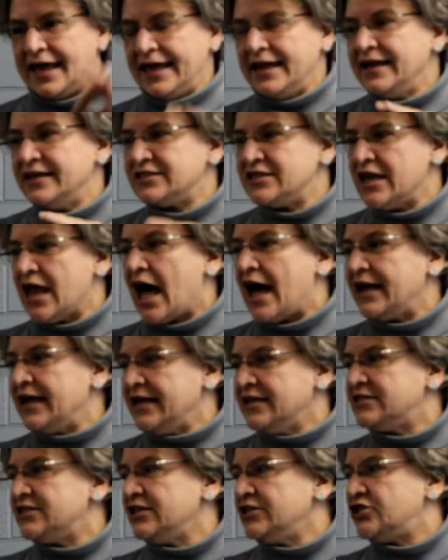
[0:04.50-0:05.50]
it is
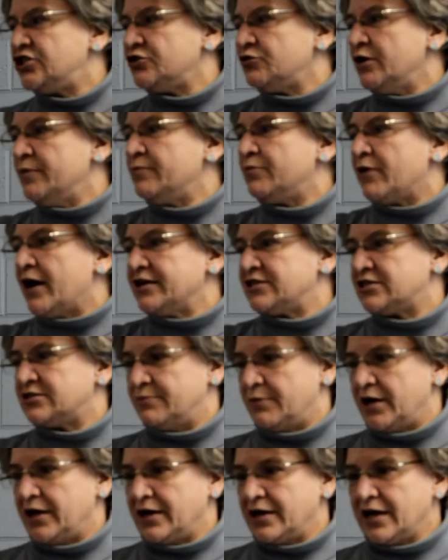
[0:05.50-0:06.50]
not easy to
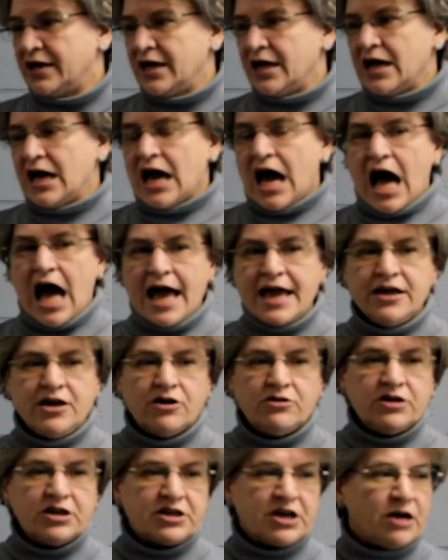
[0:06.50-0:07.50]
impress me. I
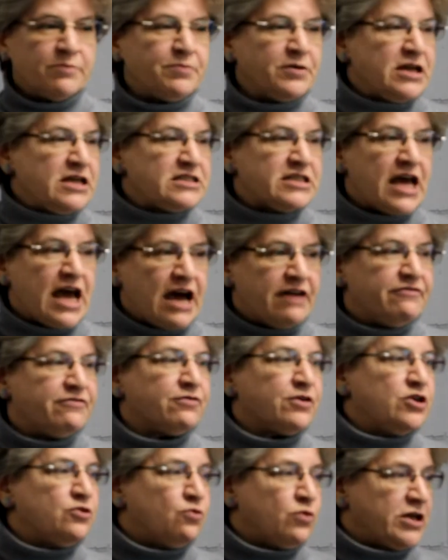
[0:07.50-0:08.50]
go to companies
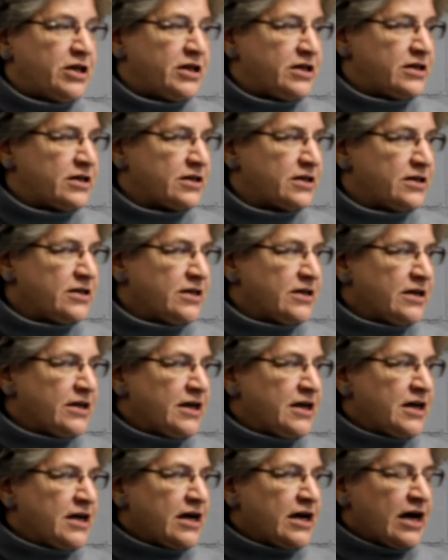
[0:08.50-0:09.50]
every week.
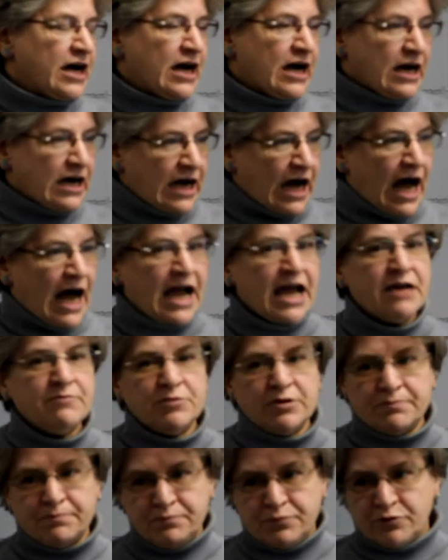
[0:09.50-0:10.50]
I
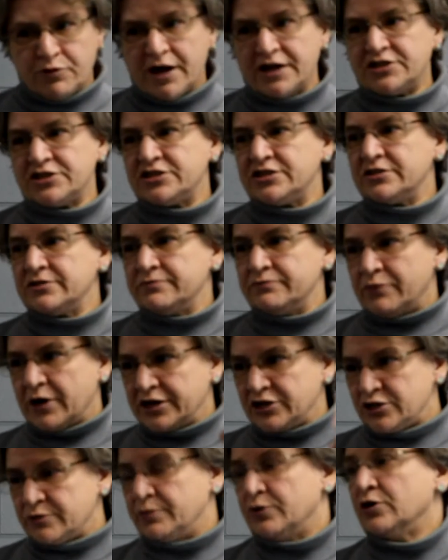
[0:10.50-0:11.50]
am impressed
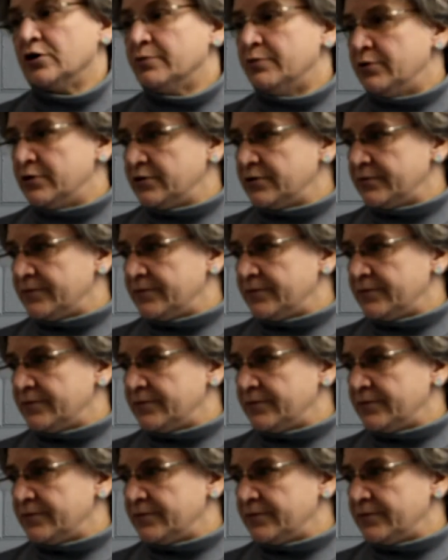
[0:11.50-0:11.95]
by Superb.